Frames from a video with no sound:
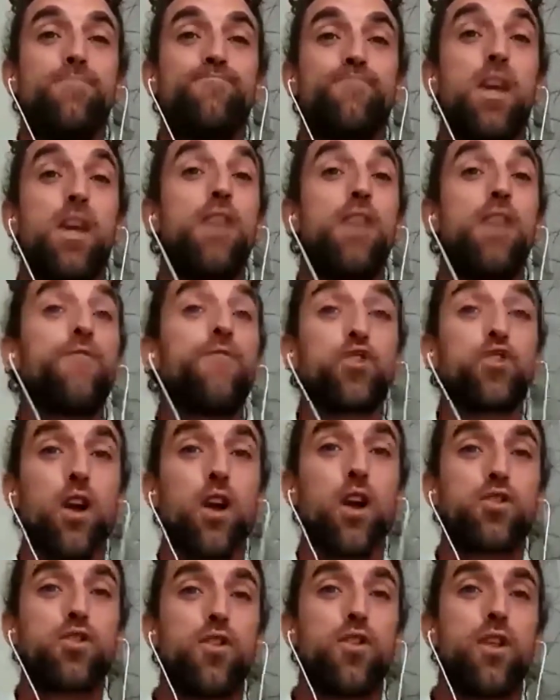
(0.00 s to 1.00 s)

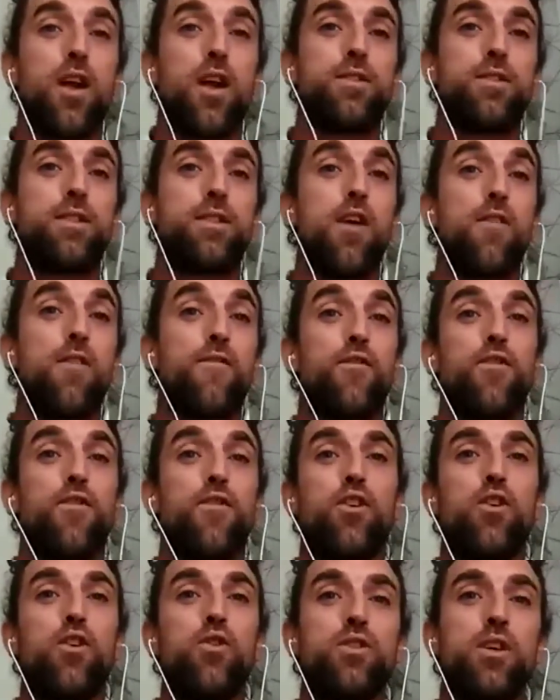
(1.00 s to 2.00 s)
infrastructure that is there for the
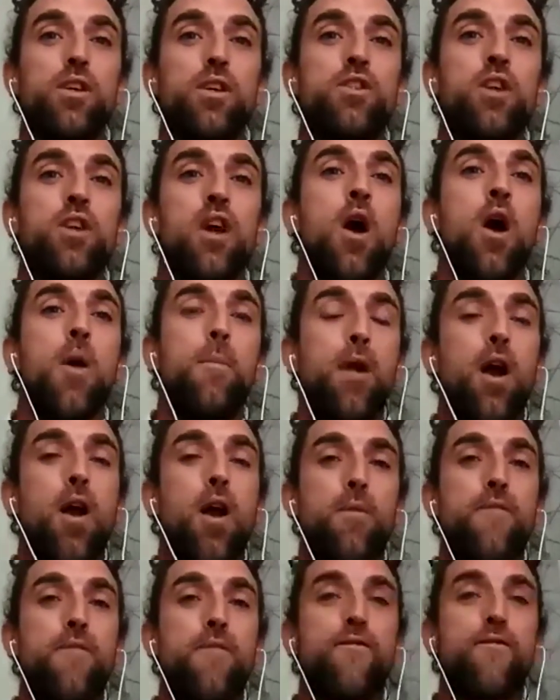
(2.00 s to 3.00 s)
usage. But I'll
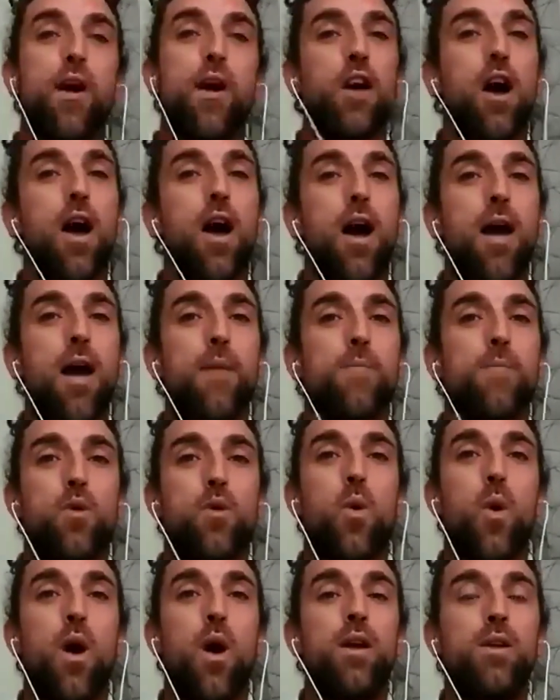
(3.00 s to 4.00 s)
be frank, I'm
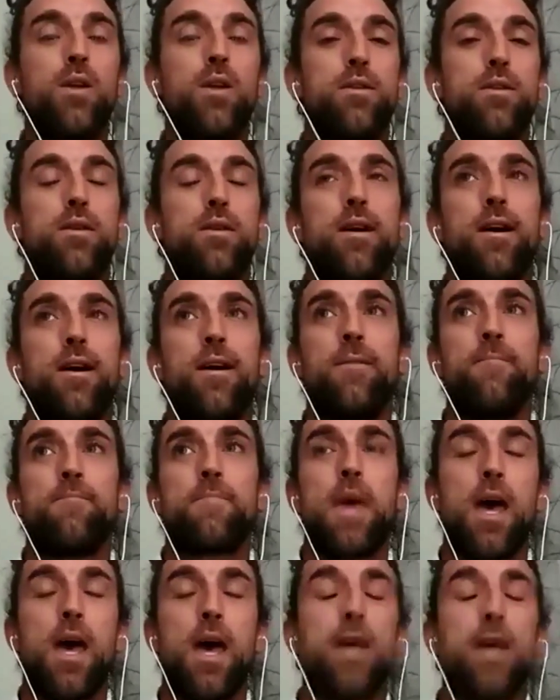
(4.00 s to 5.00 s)
quite
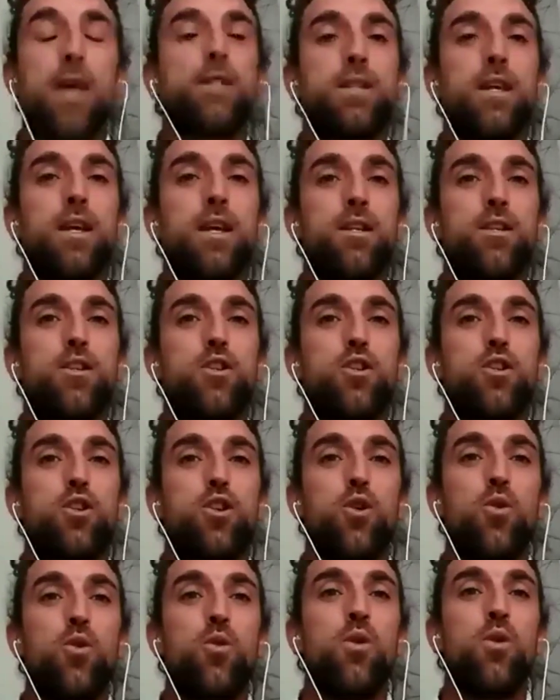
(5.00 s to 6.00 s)
hesitant
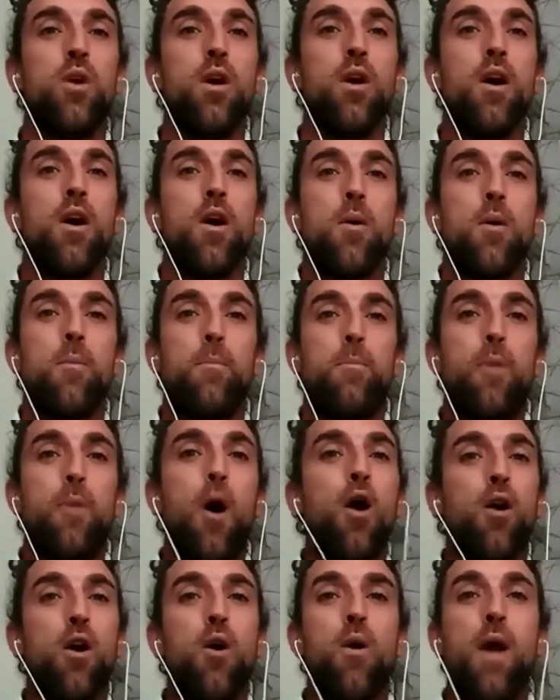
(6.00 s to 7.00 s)
to
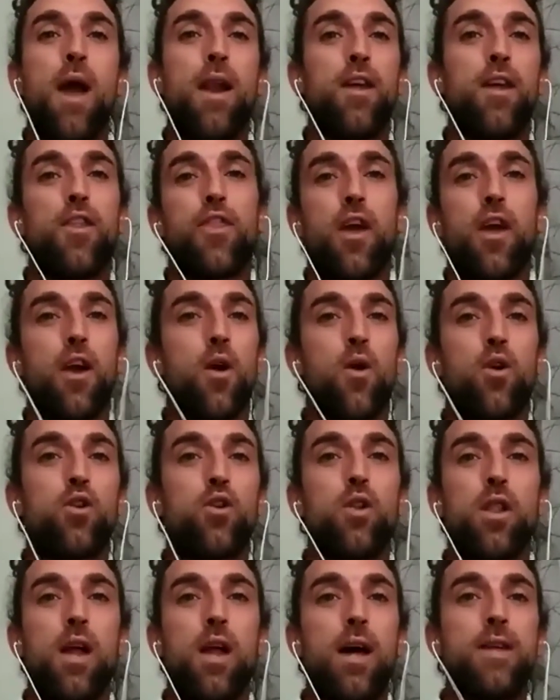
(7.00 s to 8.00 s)
borrow anything or
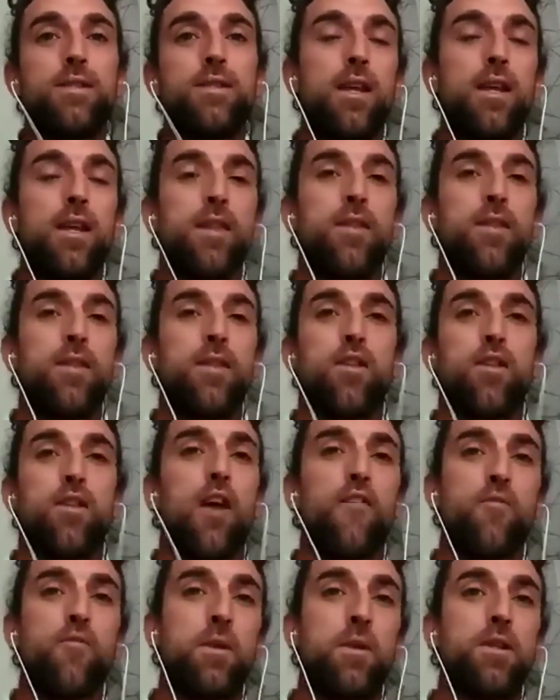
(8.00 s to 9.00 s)
utilize anything that the
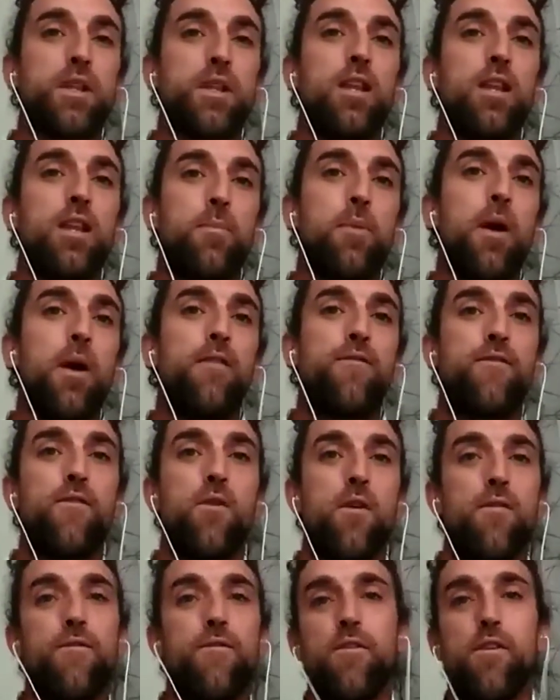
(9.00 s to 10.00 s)
government of Kenya paid
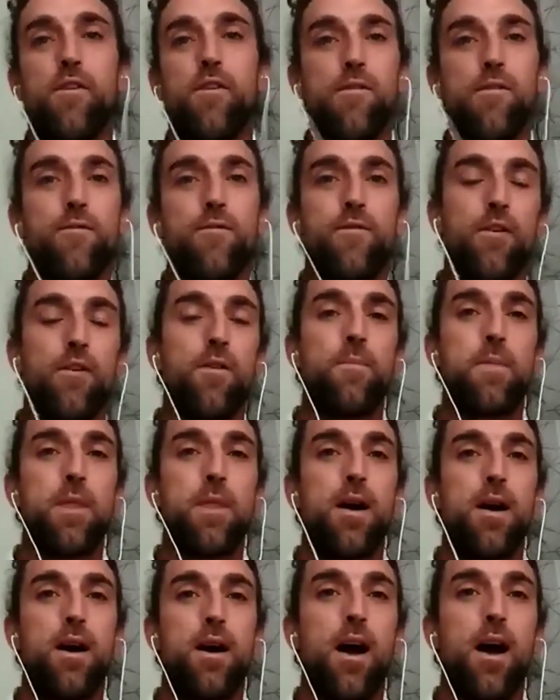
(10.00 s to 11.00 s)
for
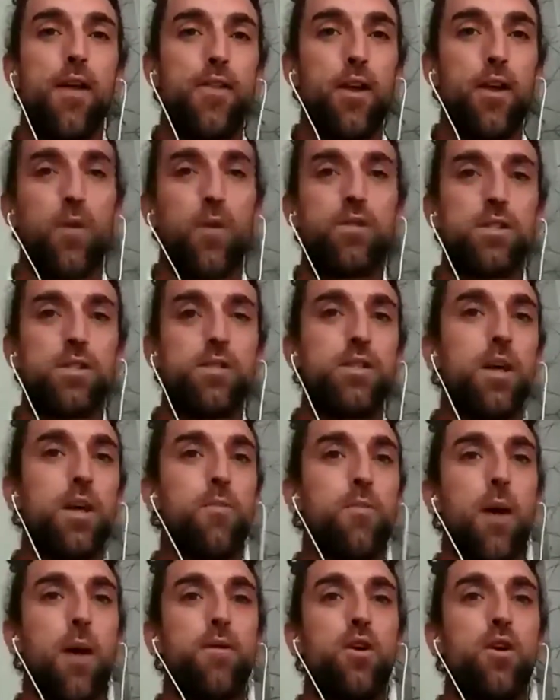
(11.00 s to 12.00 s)
I think reasons that
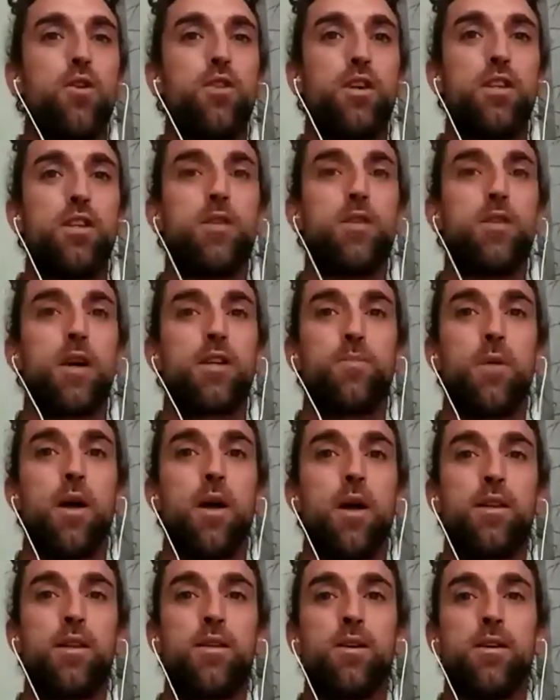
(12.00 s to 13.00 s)
probably don't need to be
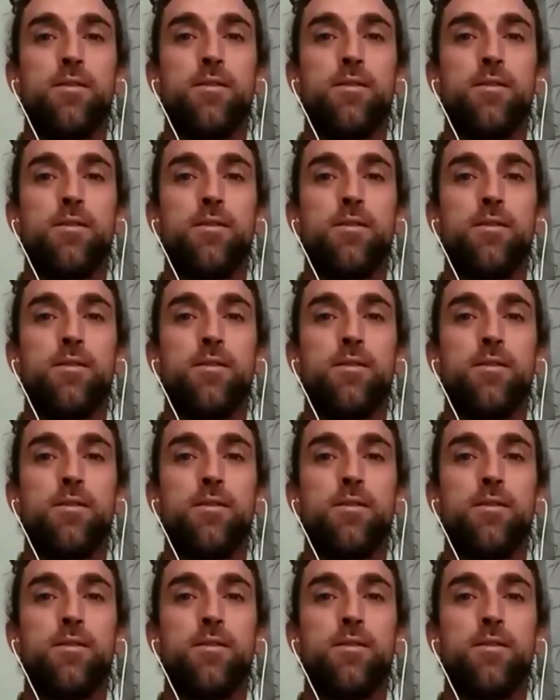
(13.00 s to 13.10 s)
explained.